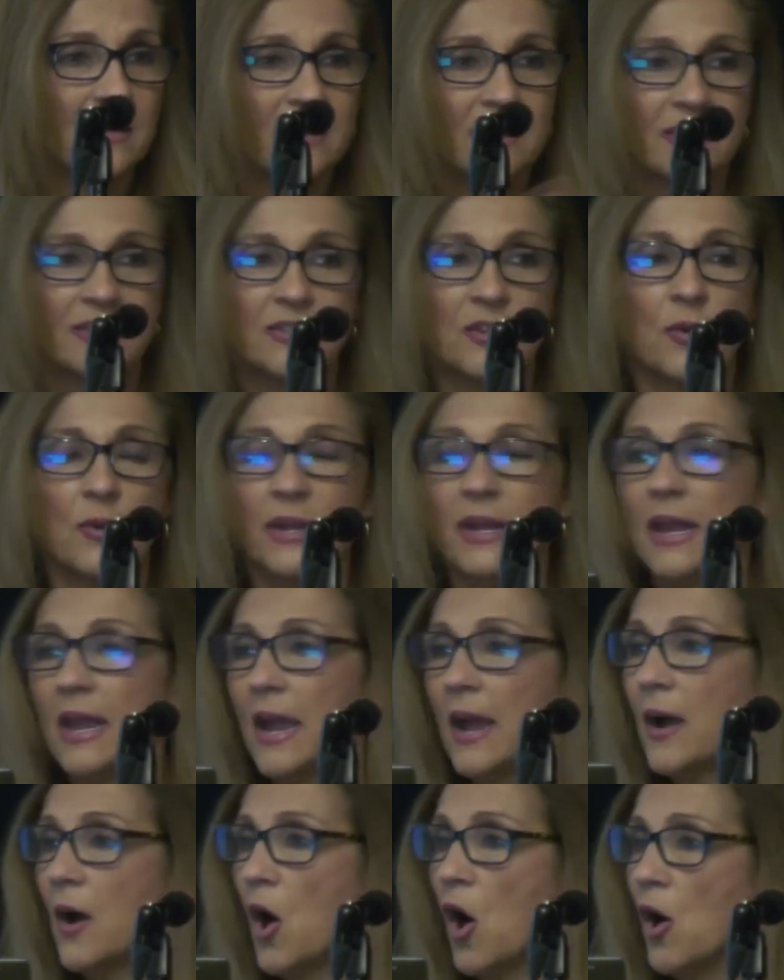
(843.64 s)
so it
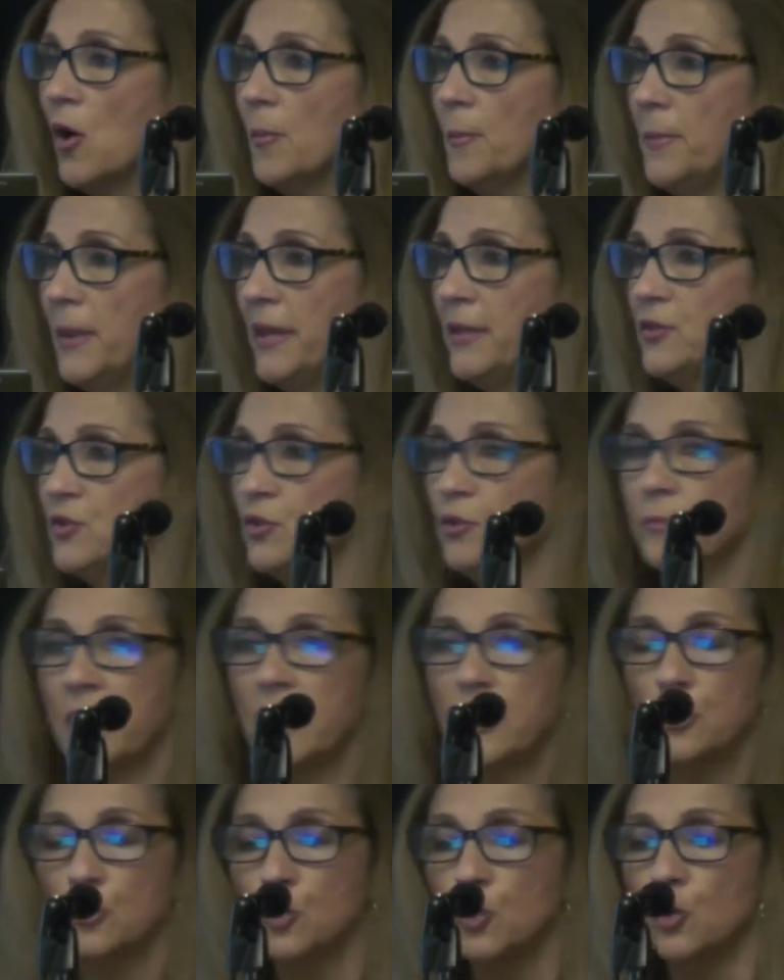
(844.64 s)
can't all be doom
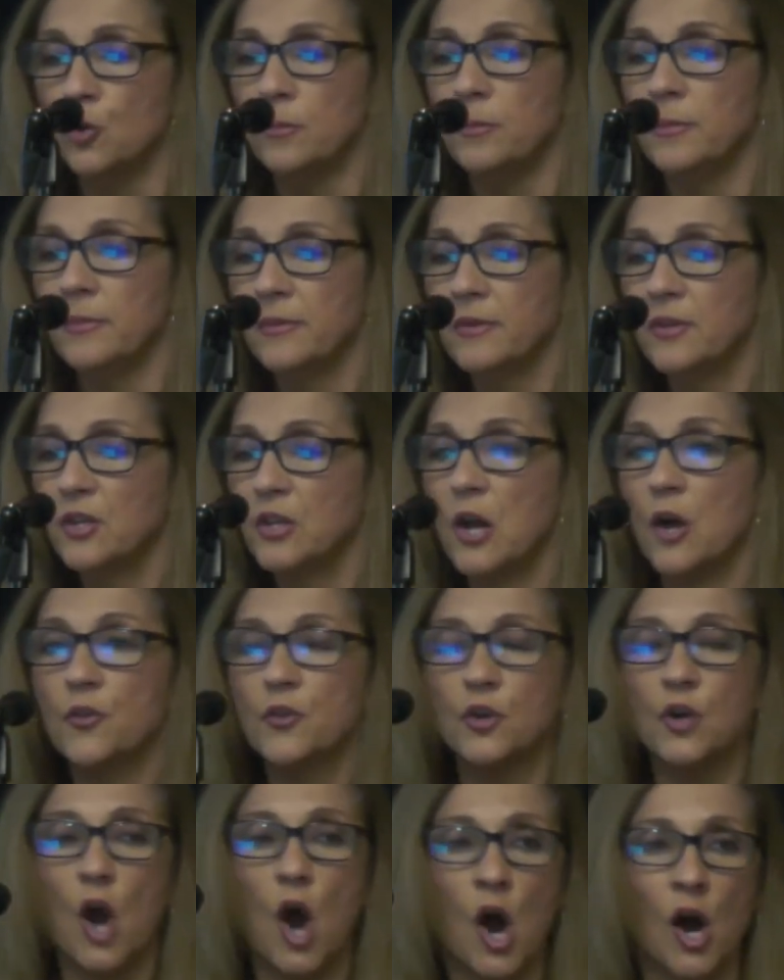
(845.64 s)
and gloom.
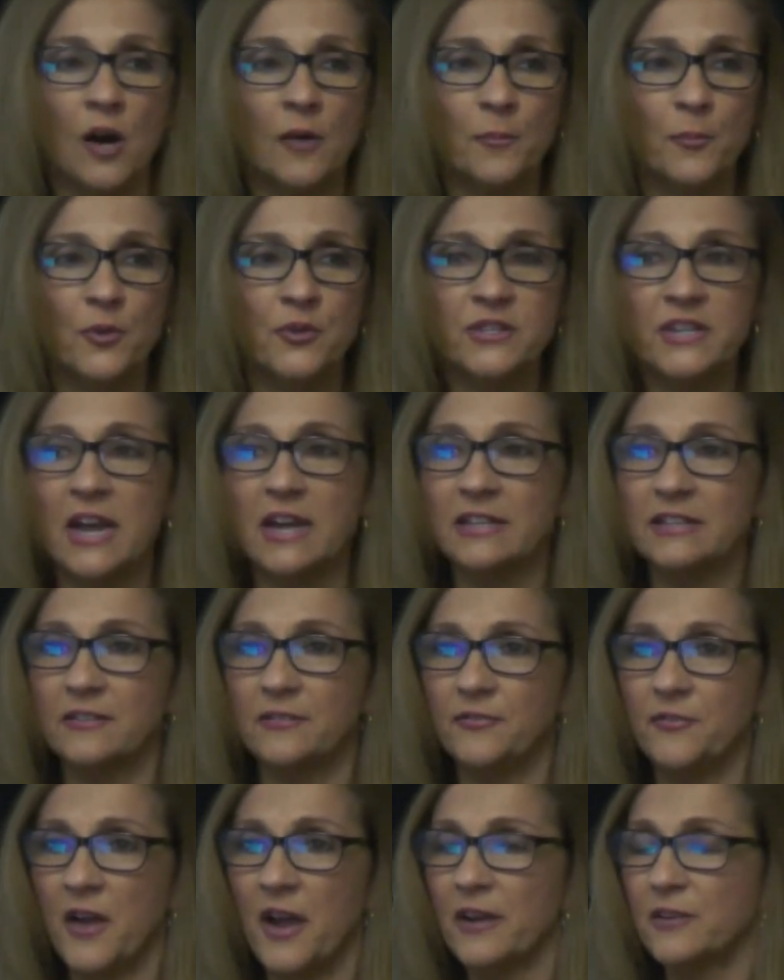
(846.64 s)
There are
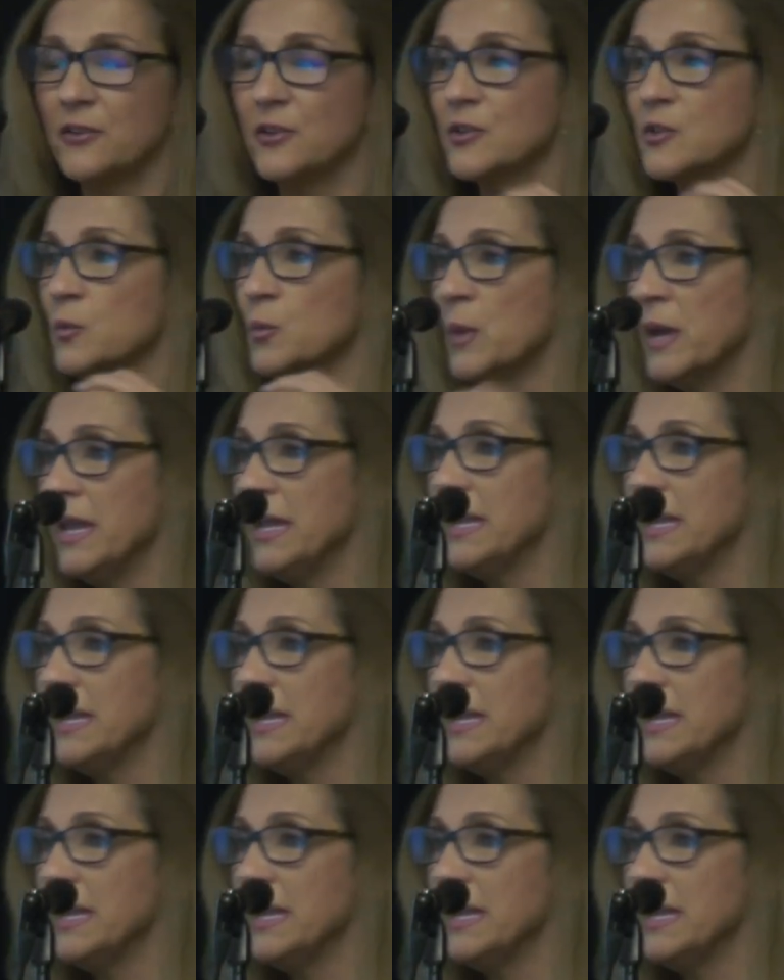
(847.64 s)
protective factors. We